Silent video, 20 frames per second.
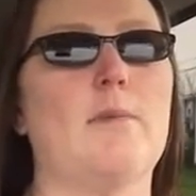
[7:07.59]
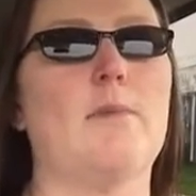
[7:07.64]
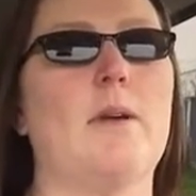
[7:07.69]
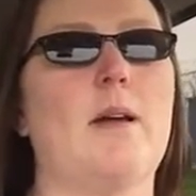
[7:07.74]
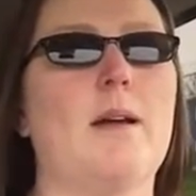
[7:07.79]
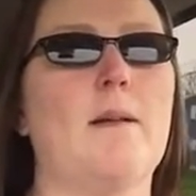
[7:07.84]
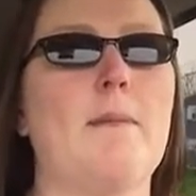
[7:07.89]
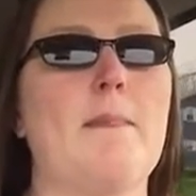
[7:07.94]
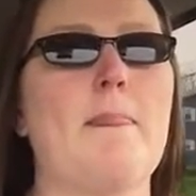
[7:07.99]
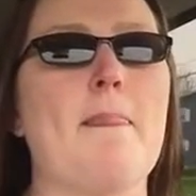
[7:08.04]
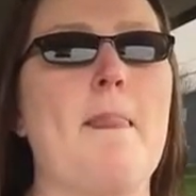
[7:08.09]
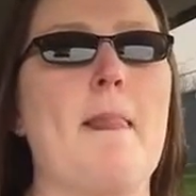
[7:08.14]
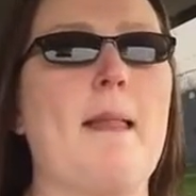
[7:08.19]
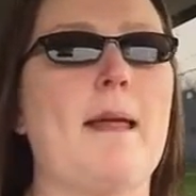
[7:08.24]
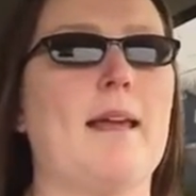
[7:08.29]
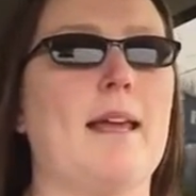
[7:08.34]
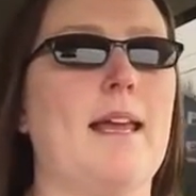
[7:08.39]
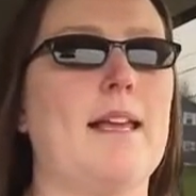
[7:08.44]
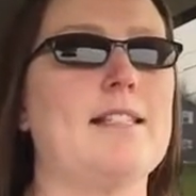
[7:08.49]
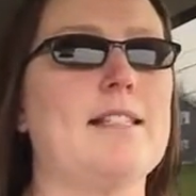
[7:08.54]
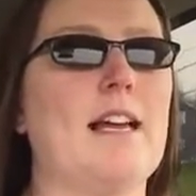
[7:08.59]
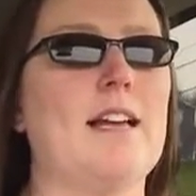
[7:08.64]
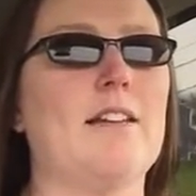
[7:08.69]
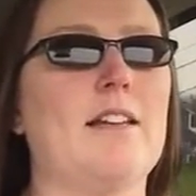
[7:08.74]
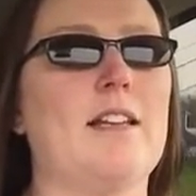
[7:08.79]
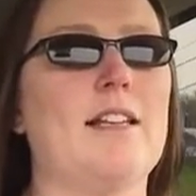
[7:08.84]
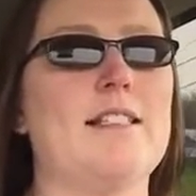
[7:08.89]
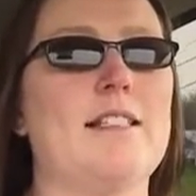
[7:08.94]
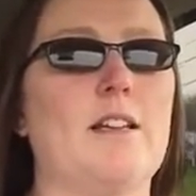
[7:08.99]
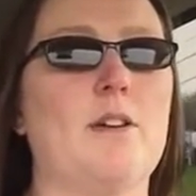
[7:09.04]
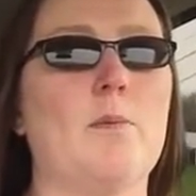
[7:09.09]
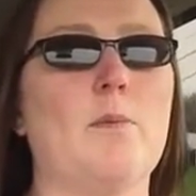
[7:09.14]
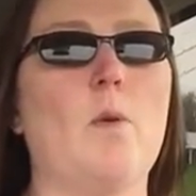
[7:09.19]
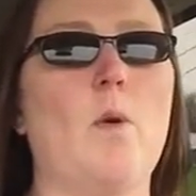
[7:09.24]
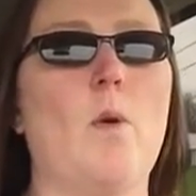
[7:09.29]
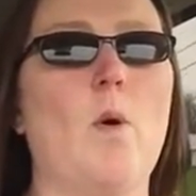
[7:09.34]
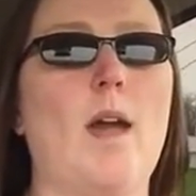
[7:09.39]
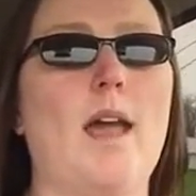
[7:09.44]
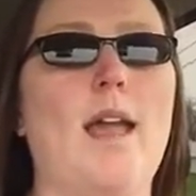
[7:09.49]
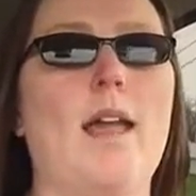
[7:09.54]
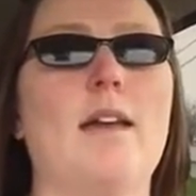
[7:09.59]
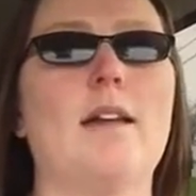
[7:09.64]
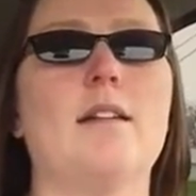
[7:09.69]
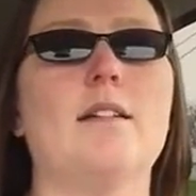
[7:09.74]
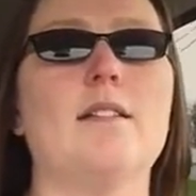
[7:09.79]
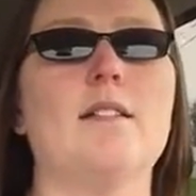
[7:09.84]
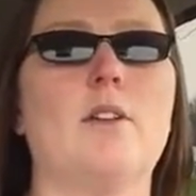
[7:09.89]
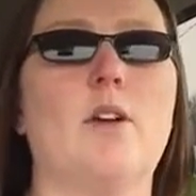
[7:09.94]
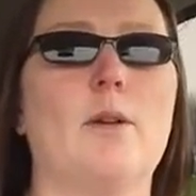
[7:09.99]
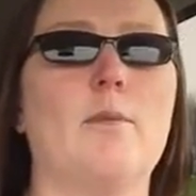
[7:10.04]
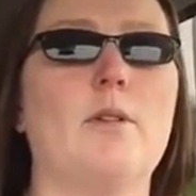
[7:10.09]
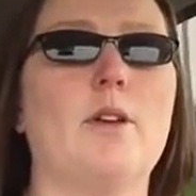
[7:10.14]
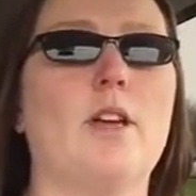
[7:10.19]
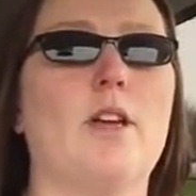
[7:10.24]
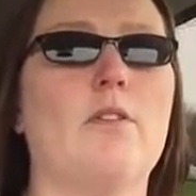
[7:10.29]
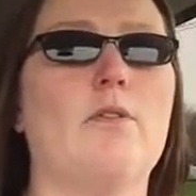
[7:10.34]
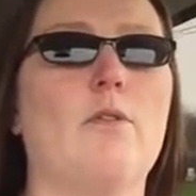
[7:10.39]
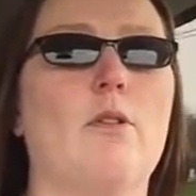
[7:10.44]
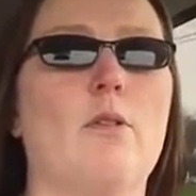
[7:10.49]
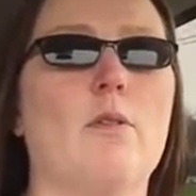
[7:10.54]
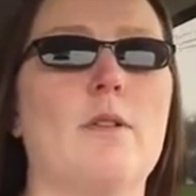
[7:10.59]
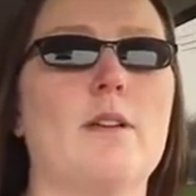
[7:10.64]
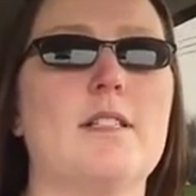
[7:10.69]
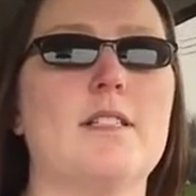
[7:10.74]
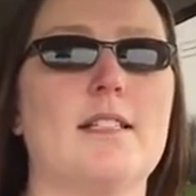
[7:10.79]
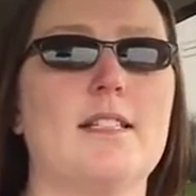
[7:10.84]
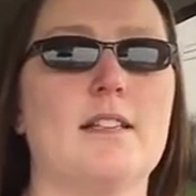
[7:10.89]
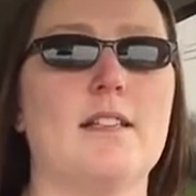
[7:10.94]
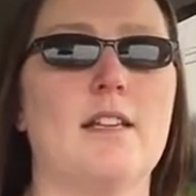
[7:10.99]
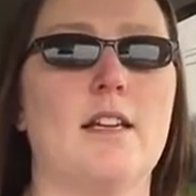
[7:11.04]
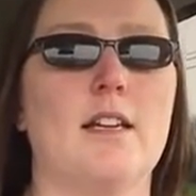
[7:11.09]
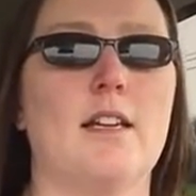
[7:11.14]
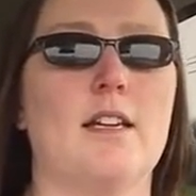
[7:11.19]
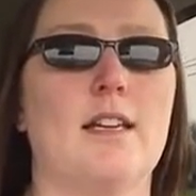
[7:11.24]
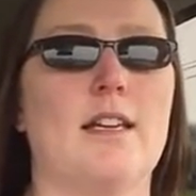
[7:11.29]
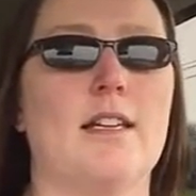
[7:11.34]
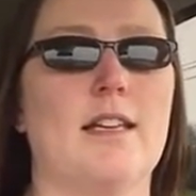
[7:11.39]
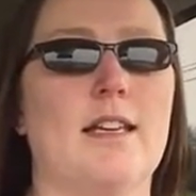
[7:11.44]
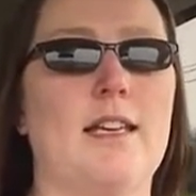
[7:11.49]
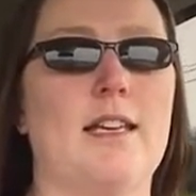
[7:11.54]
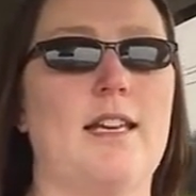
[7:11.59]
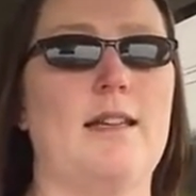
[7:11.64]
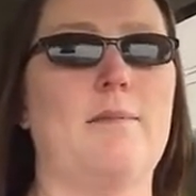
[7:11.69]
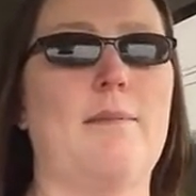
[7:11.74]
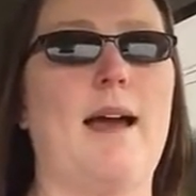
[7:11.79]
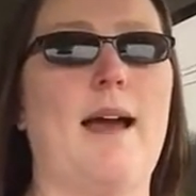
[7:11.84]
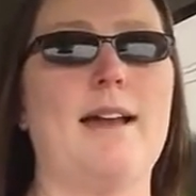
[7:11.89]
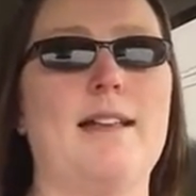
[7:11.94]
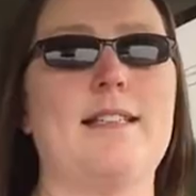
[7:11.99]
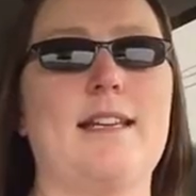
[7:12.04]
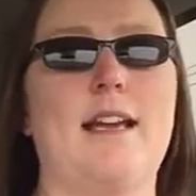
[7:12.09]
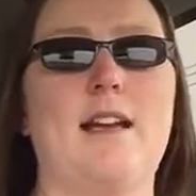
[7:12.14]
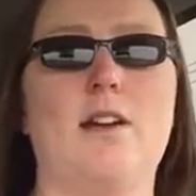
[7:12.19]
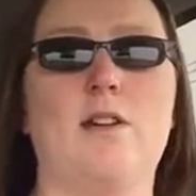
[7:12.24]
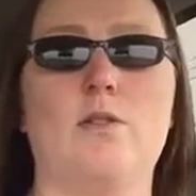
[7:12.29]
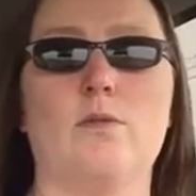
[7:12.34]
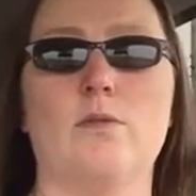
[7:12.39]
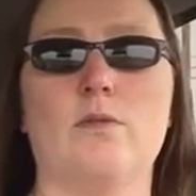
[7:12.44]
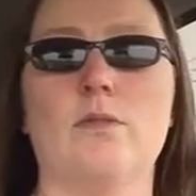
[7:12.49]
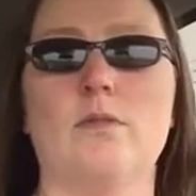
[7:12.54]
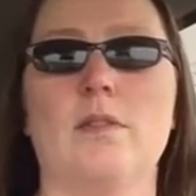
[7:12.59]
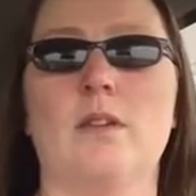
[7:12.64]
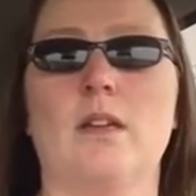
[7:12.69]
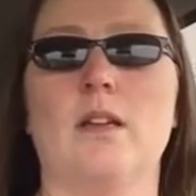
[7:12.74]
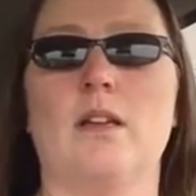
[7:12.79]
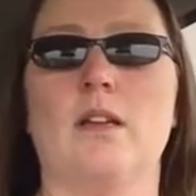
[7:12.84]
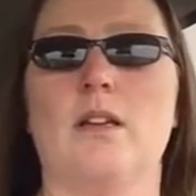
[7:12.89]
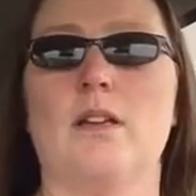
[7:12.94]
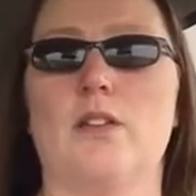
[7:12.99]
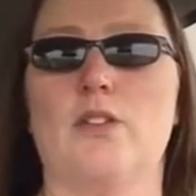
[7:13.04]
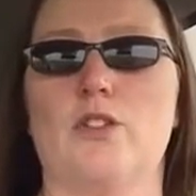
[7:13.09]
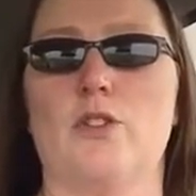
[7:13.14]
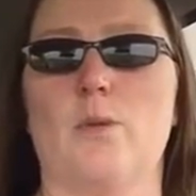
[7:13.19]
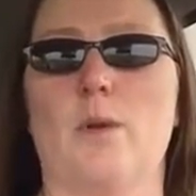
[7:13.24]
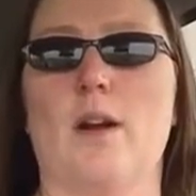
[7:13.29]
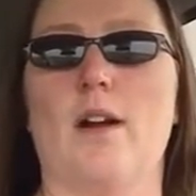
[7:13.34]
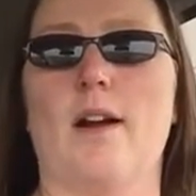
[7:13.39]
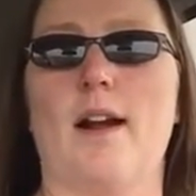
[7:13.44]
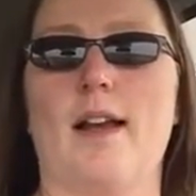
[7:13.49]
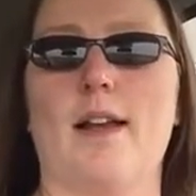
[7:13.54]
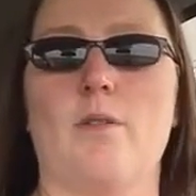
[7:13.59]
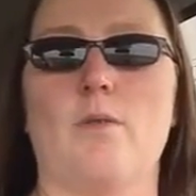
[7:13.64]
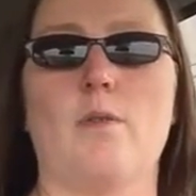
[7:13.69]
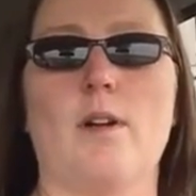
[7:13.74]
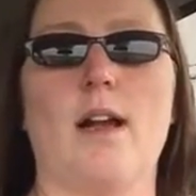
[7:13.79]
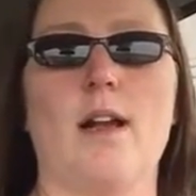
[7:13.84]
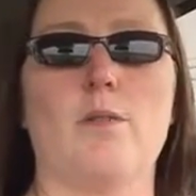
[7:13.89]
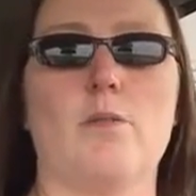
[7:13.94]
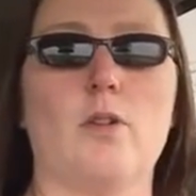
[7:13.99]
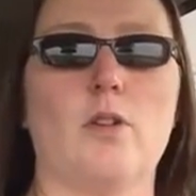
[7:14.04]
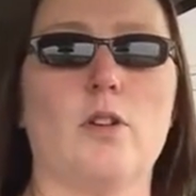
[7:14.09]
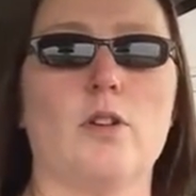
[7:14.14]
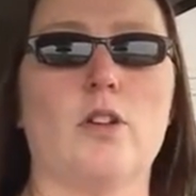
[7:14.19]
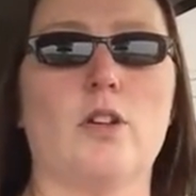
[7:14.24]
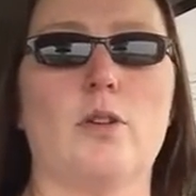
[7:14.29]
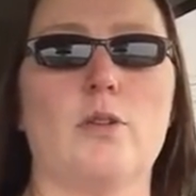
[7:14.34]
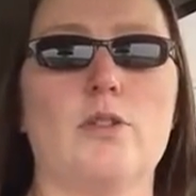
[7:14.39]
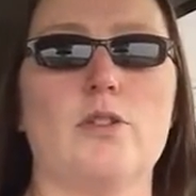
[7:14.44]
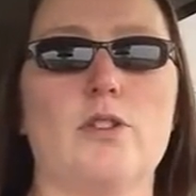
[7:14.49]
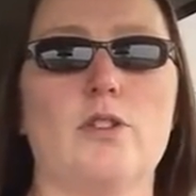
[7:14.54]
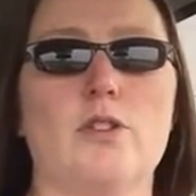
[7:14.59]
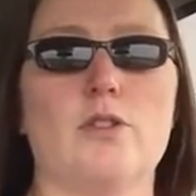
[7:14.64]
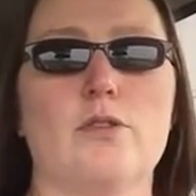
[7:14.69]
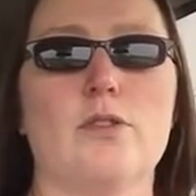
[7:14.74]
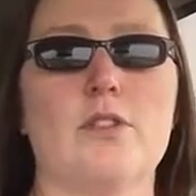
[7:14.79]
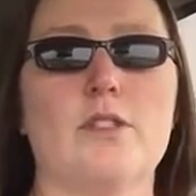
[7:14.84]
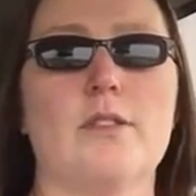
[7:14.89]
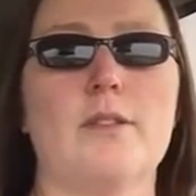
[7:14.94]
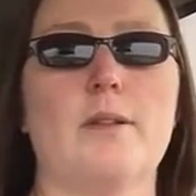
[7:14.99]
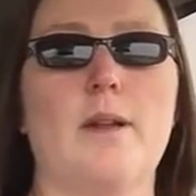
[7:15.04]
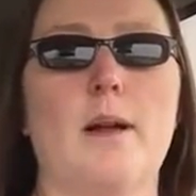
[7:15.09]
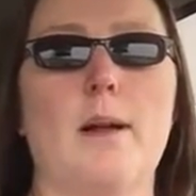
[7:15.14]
But Kings Island and Cedar Point, so I'm looking forward to getting back down to where I can ride roller coasters.